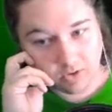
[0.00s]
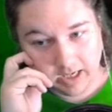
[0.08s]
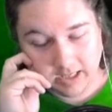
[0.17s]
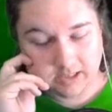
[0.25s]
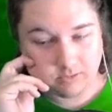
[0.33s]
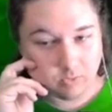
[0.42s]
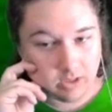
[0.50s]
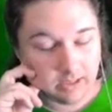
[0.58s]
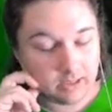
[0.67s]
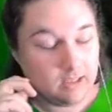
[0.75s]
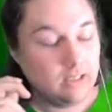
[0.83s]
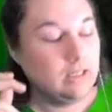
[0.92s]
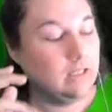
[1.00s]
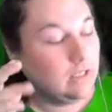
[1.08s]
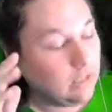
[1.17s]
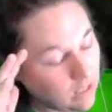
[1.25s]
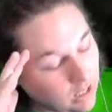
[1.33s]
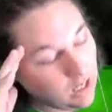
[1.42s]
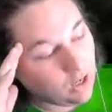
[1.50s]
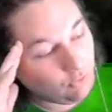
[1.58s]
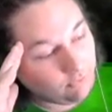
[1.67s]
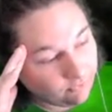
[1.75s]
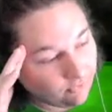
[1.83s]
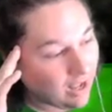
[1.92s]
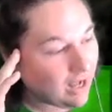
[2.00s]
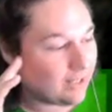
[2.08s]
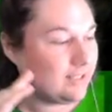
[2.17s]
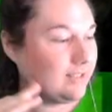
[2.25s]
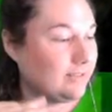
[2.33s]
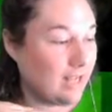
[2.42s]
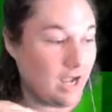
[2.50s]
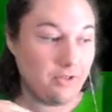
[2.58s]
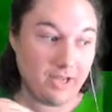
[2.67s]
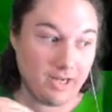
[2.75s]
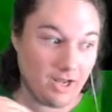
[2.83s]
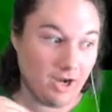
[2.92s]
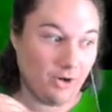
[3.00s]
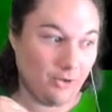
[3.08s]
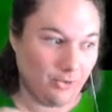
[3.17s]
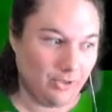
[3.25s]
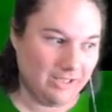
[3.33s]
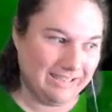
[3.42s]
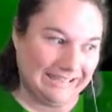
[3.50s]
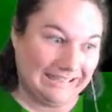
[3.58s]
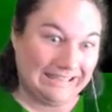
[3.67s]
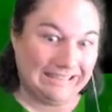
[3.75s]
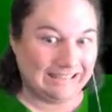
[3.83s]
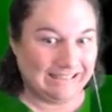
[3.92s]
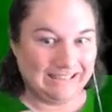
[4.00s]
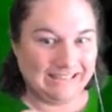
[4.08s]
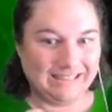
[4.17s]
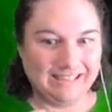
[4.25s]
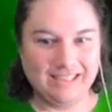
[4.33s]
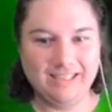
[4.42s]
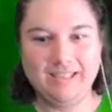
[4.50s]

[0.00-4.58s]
granted one. Oh, fuck. Now they know. Eey.